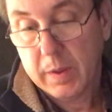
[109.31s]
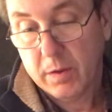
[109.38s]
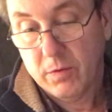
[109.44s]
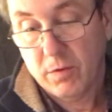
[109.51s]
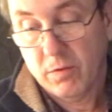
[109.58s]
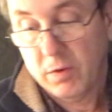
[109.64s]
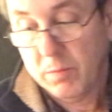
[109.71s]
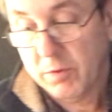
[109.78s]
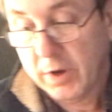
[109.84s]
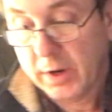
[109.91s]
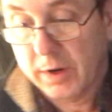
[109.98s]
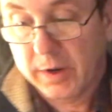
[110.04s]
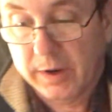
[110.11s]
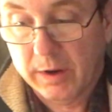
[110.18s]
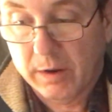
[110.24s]
Just seems like
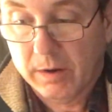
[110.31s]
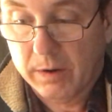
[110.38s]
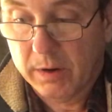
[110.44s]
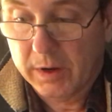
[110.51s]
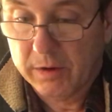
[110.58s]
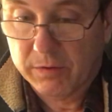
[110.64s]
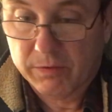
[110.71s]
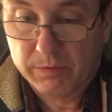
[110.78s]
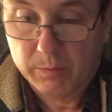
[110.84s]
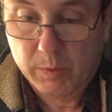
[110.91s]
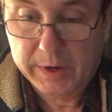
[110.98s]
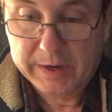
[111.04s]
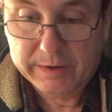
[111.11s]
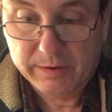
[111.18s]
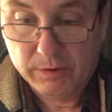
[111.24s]
a nice
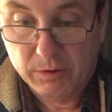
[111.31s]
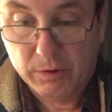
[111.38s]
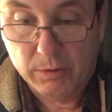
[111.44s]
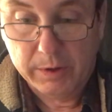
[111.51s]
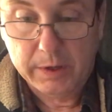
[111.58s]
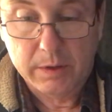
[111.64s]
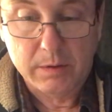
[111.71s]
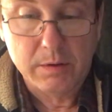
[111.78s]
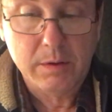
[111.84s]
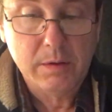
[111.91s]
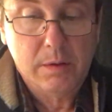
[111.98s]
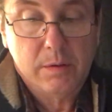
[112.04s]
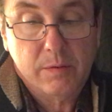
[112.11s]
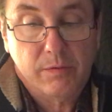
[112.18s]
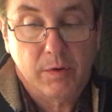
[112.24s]
way to do it
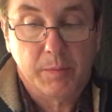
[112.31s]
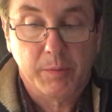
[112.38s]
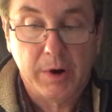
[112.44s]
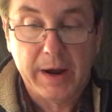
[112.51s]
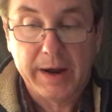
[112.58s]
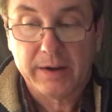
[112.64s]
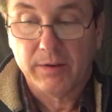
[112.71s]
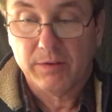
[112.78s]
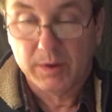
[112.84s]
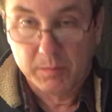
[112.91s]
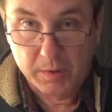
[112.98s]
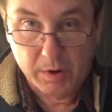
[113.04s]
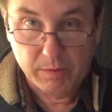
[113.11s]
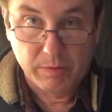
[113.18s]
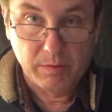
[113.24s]
for practicing
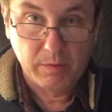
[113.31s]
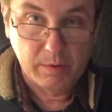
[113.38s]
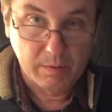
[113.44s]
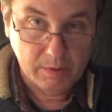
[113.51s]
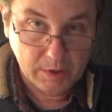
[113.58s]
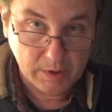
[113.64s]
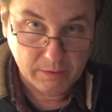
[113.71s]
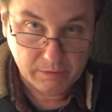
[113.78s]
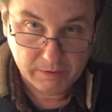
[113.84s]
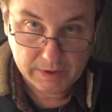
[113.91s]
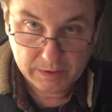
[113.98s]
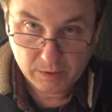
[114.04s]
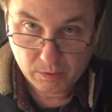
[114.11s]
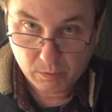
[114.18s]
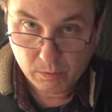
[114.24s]
both the notes
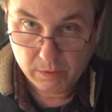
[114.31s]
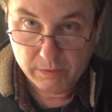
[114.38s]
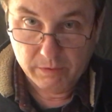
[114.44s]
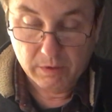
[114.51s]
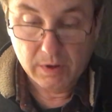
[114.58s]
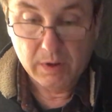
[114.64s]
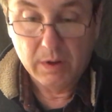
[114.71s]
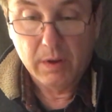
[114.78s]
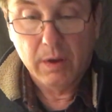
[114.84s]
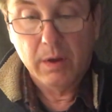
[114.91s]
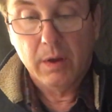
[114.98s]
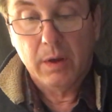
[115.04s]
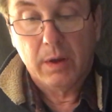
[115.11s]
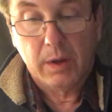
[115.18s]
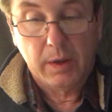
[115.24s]
and the chords.
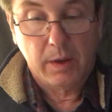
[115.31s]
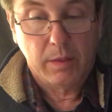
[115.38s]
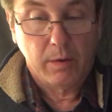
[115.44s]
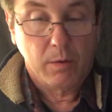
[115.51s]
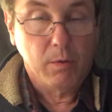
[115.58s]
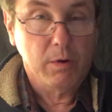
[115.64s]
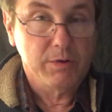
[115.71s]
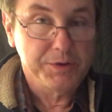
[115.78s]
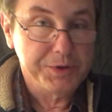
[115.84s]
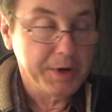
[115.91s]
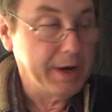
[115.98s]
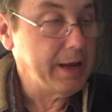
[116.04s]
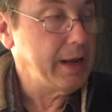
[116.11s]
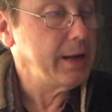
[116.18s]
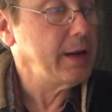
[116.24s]
Getting the chords in your
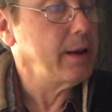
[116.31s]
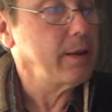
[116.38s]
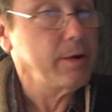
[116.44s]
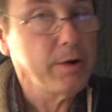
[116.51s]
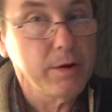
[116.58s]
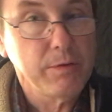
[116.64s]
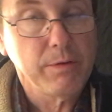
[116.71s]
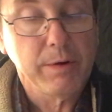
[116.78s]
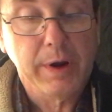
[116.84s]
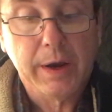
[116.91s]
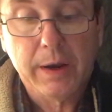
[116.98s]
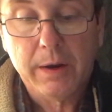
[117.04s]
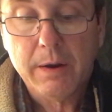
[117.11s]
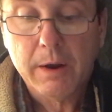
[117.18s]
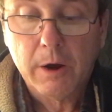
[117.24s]
head, getting the notes in your
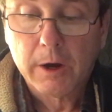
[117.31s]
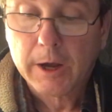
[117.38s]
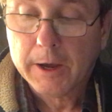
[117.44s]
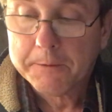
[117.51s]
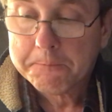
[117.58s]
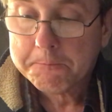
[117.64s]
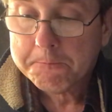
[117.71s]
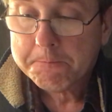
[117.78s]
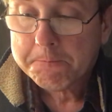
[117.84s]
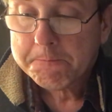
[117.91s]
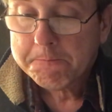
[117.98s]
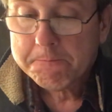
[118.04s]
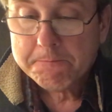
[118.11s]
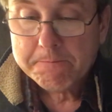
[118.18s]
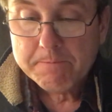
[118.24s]
head, okay?
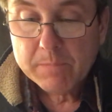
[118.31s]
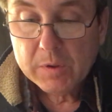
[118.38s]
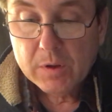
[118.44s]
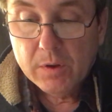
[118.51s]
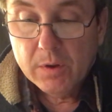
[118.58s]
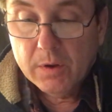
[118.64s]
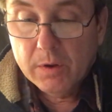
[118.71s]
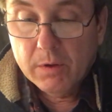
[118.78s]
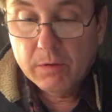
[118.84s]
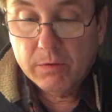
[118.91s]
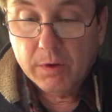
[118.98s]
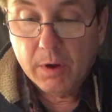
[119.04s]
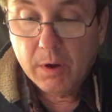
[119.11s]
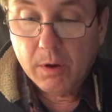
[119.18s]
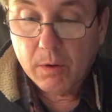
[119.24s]

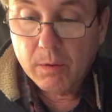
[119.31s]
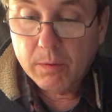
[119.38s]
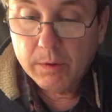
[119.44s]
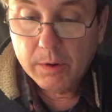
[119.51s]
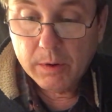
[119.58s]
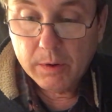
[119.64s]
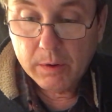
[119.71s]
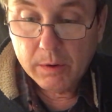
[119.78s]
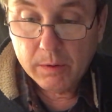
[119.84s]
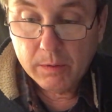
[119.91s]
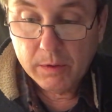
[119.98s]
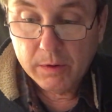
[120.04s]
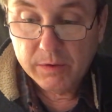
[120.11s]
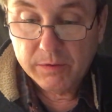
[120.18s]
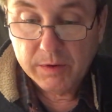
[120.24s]
So,
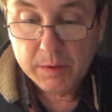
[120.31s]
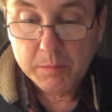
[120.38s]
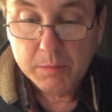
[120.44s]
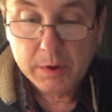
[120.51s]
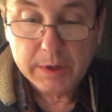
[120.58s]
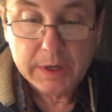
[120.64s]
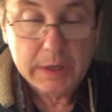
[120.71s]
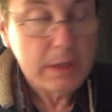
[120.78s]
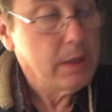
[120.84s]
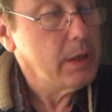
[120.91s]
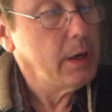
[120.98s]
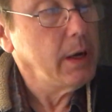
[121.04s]
the Zim Boogie.